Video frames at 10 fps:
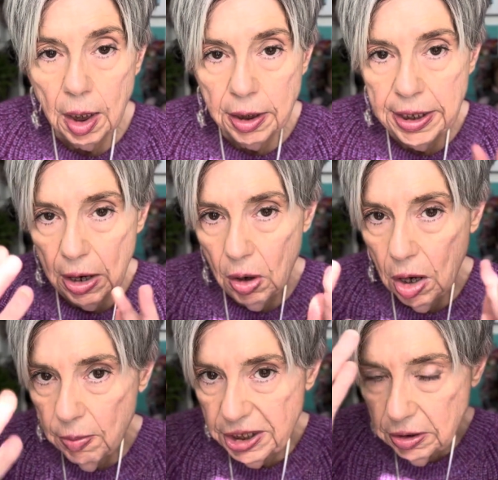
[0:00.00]
Now, how
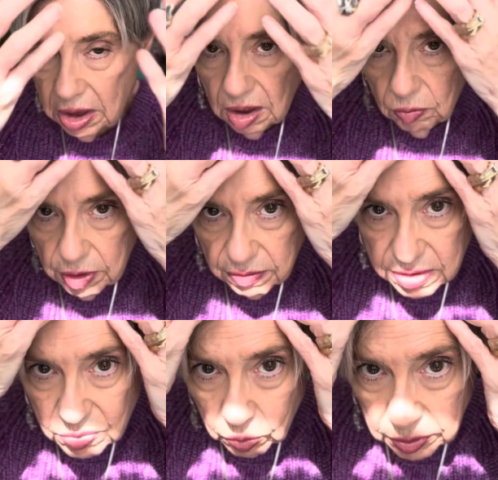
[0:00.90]
am I going to get rid of
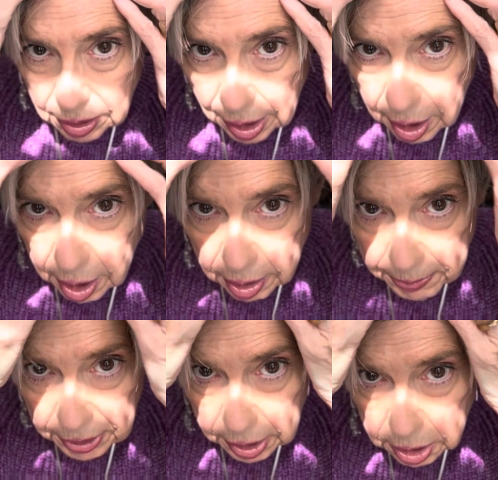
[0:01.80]
this really hard part